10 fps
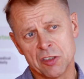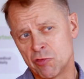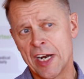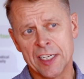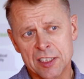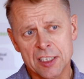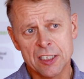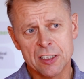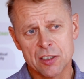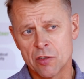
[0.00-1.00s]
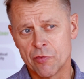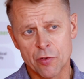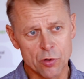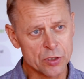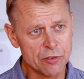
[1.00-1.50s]
strategies
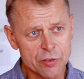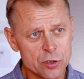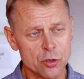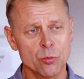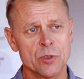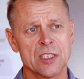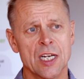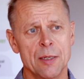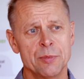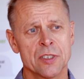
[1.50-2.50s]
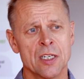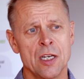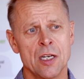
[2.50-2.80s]
for different tumor types